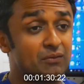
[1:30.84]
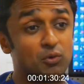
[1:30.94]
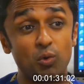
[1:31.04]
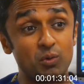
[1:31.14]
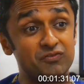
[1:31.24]

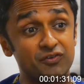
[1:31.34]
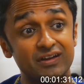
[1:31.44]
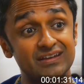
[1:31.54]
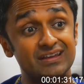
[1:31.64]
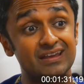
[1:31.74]
But what we're
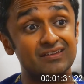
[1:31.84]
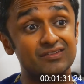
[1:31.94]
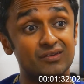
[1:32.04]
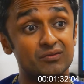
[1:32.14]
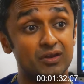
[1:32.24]
finding
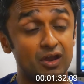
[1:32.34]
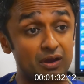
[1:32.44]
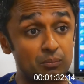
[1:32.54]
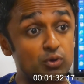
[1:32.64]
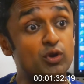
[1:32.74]
is,
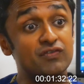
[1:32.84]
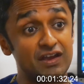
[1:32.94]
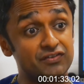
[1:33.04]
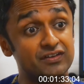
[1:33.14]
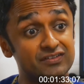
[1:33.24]
improved
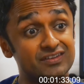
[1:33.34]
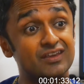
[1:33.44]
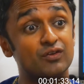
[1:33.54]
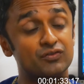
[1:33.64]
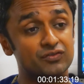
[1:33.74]

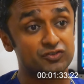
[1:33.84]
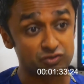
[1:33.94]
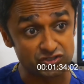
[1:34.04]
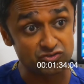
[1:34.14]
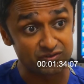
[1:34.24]
efficacy of
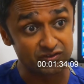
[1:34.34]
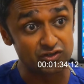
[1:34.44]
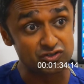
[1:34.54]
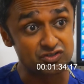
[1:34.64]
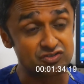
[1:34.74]
stricture
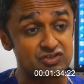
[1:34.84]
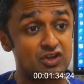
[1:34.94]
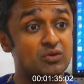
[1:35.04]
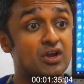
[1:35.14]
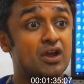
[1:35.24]
resolution.
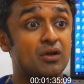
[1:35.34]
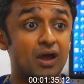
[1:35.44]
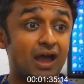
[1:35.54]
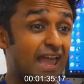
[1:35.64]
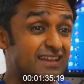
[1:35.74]
So
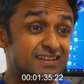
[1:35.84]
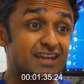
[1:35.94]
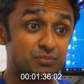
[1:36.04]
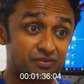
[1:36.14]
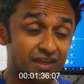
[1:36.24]

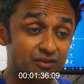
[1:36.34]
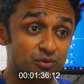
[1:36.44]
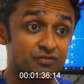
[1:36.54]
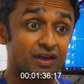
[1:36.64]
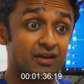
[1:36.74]
88%
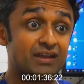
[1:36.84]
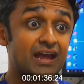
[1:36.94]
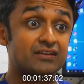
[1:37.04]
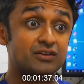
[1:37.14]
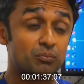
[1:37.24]
we found
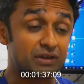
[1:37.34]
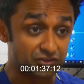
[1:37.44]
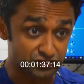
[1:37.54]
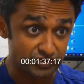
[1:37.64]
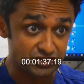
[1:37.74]
had
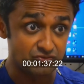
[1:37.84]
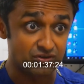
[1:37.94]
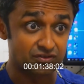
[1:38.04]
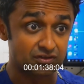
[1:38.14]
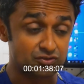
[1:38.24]
complete stricture
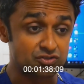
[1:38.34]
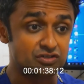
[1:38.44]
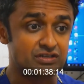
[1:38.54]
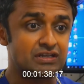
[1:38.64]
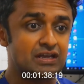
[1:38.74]

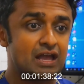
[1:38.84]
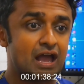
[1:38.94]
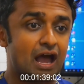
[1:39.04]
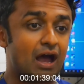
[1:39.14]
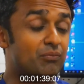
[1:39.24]
resolution.
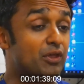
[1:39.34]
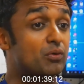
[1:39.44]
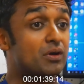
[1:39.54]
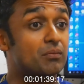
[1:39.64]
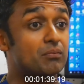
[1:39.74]
There
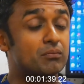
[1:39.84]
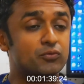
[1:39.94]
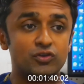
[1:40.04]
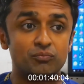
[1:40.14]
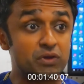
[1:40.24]
were
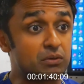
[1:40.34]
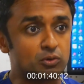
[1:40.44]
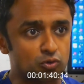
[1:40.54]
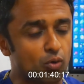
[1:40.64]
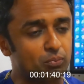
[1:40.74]
sort of
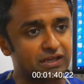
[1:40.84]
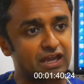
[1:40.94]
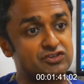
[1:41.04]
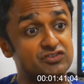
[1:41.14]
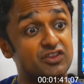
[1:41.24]
minimal
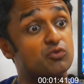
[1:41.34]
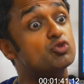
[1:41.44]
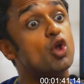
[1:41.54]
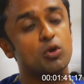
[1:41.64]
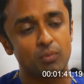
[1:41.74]
complications. There was
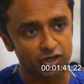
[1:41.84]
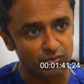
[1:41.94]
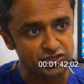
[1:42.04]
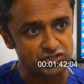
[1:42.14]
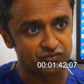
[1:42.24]
no
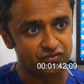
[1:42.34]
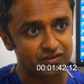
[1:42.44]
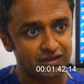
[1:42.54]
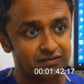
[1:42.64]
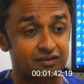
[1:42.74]
migration of
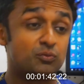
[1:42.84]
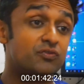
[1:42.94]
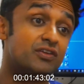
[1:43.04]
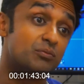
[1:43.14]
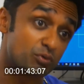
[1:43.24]
stent as we've
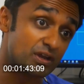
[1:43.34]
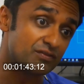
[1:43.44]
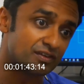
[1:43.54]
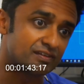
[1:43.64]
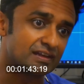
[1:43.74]
seen
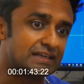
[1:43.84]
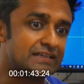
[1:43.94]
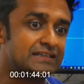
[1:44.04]
previously.